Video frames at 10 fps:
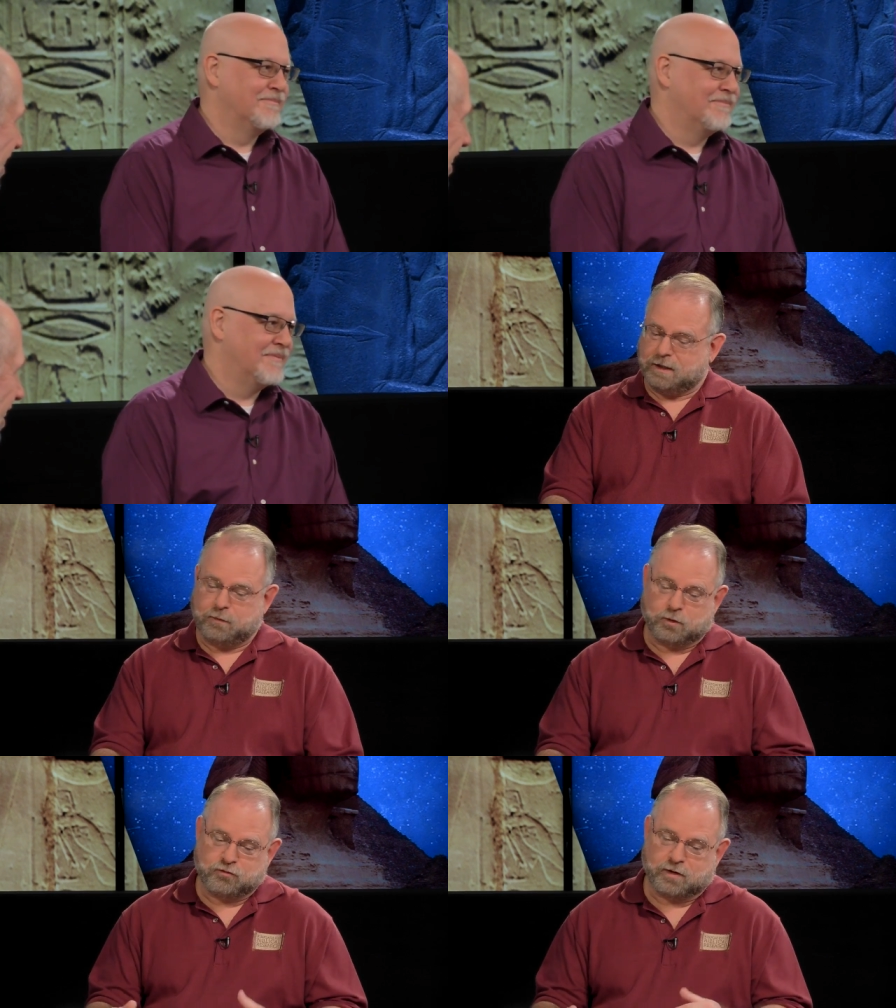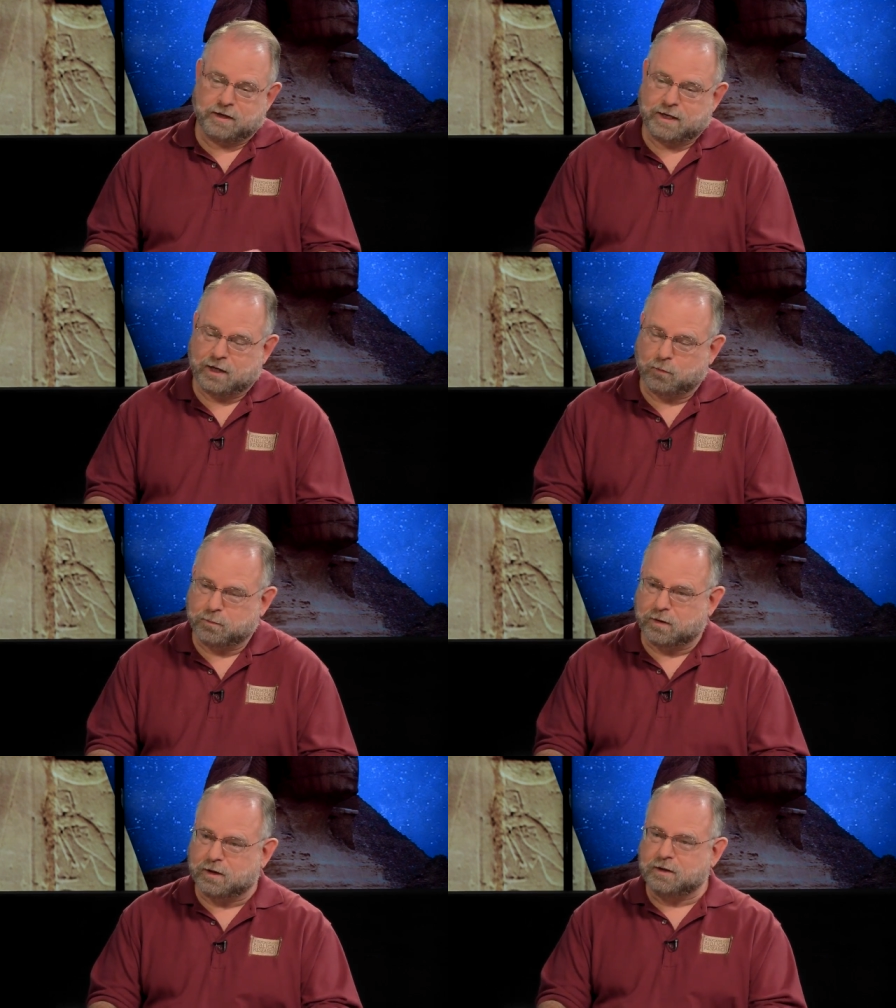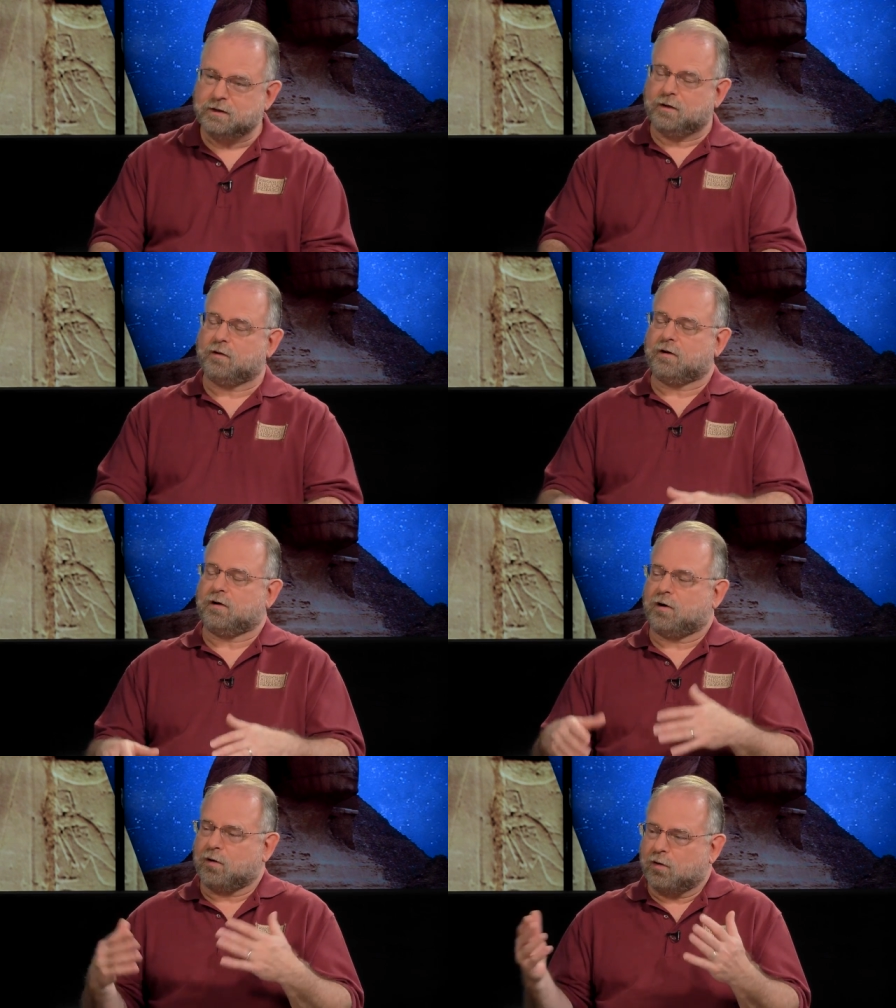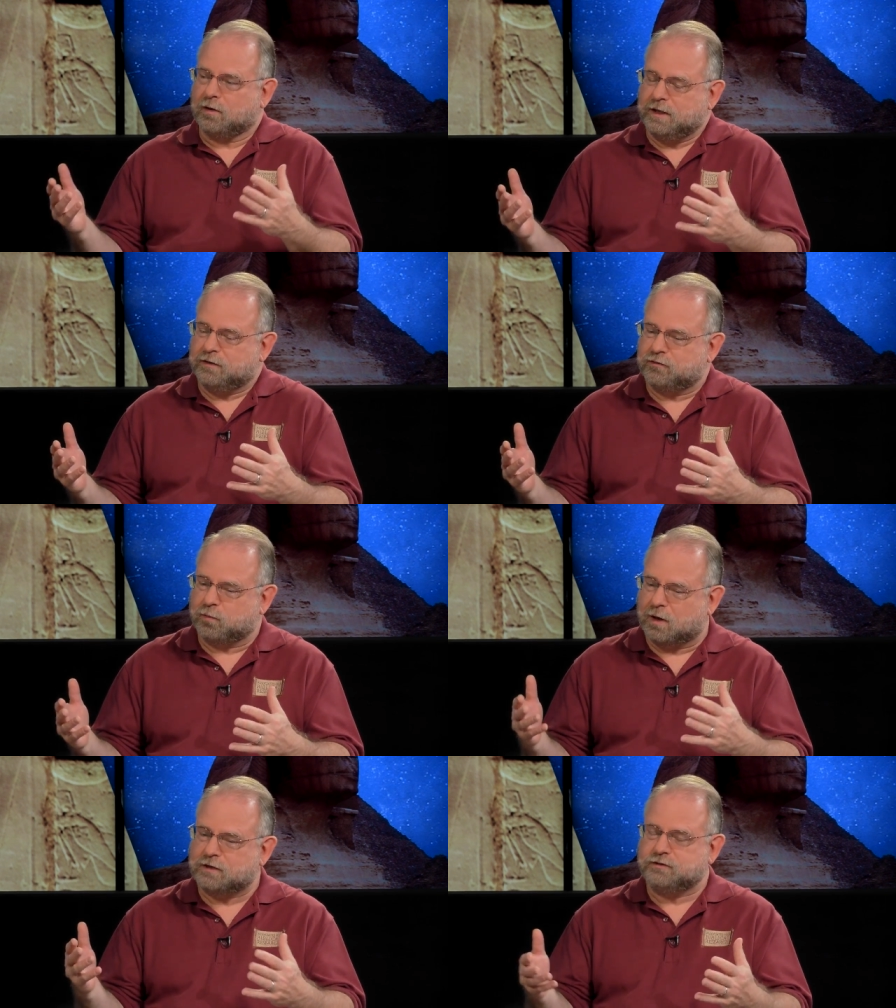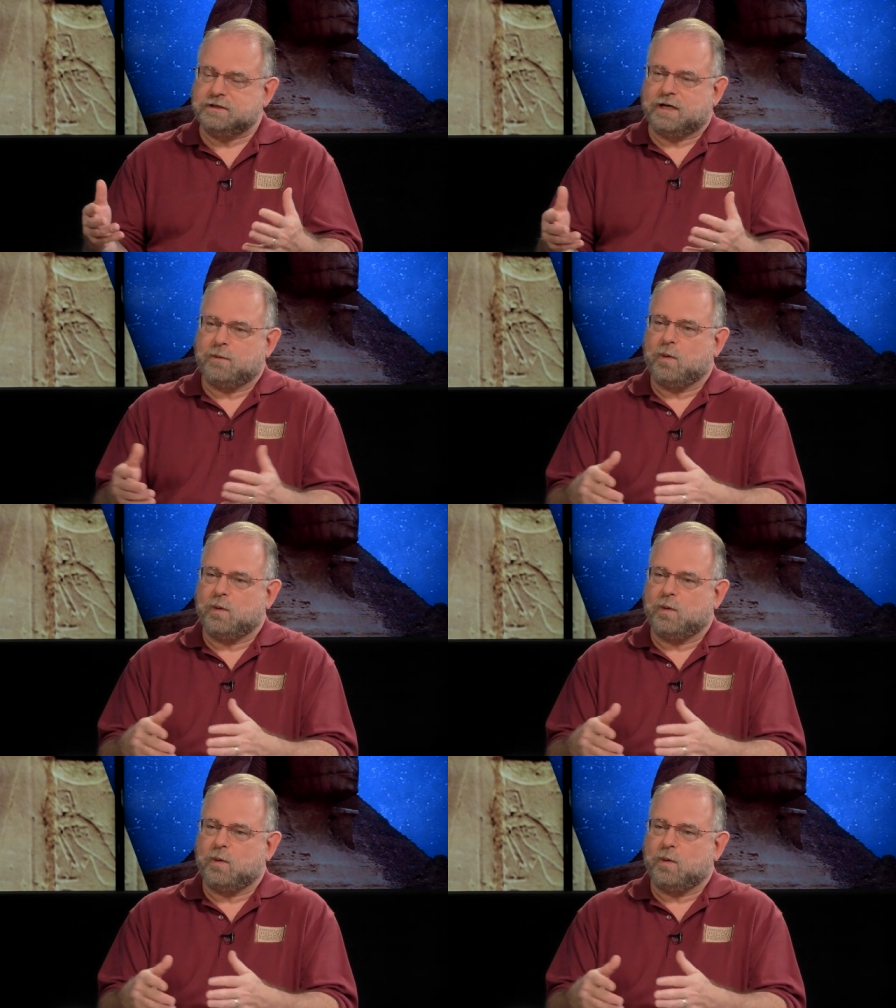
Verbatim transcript: Yeah. And we're trying to help uh, our, our audience watching today.